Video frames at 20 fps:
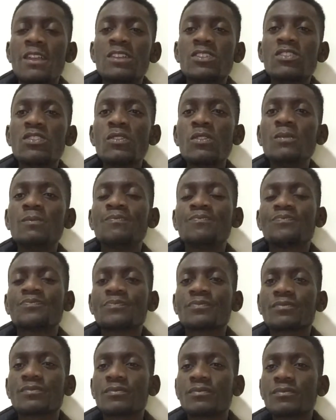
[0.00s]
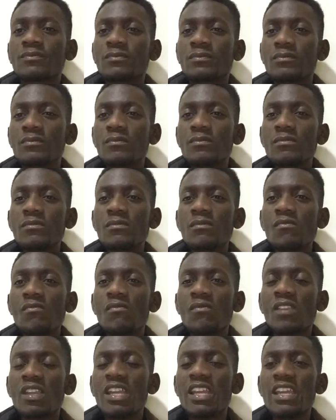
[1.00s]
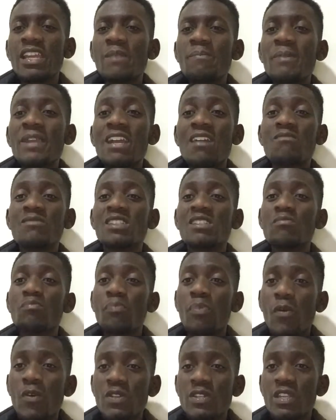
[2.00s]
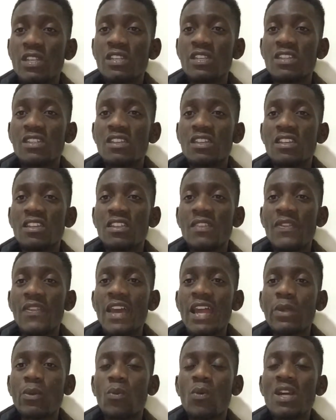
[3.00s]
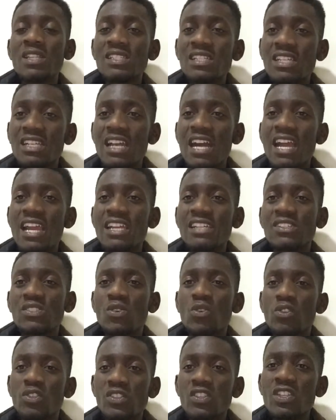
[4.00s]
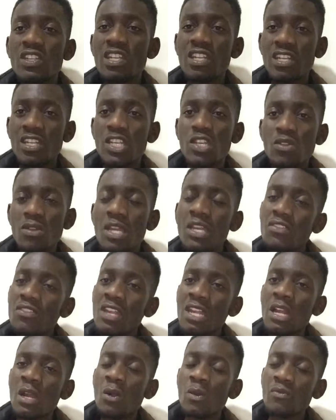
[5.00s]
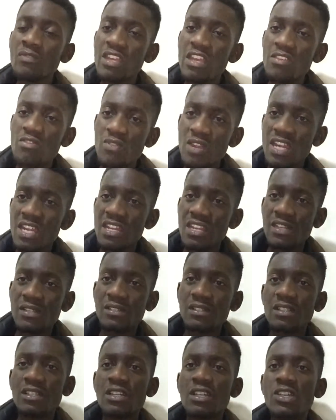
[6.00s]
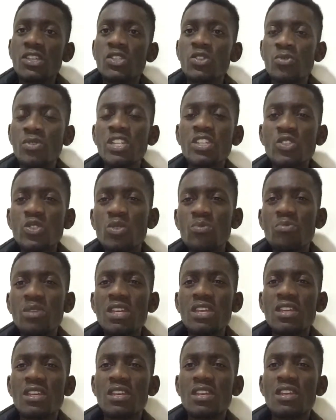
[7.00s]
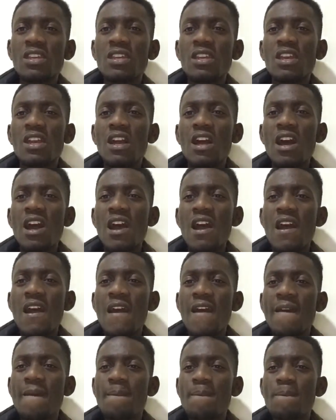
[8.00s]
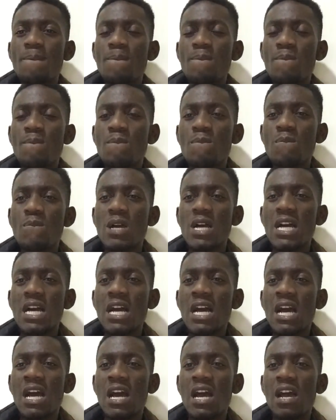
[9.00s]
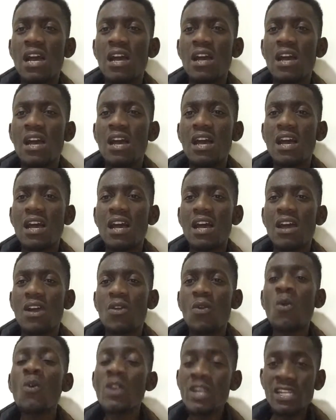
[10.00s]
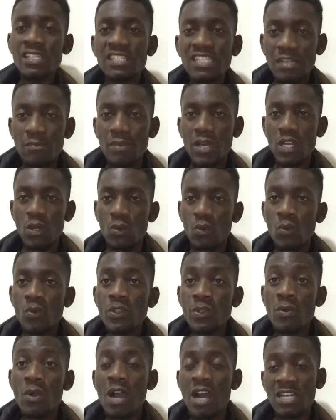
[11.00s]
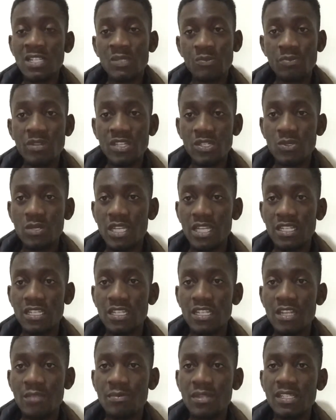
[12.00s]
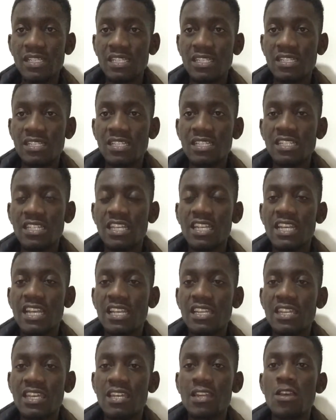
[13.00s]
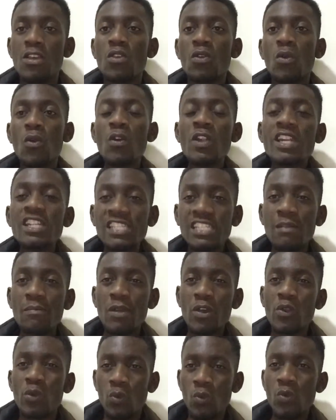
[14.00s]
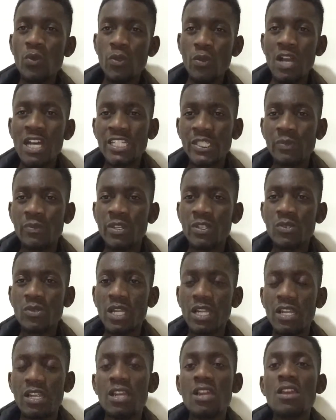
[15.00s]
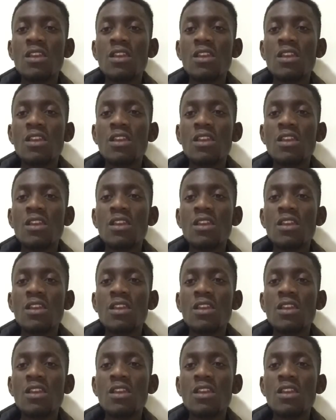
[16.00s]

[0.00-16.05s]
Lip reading: So it becomes important that once a guy has considered you and you're now on their radar, you need to be honest about who you are spiritually. Let me just say it like that. Honest about who you are spiritually.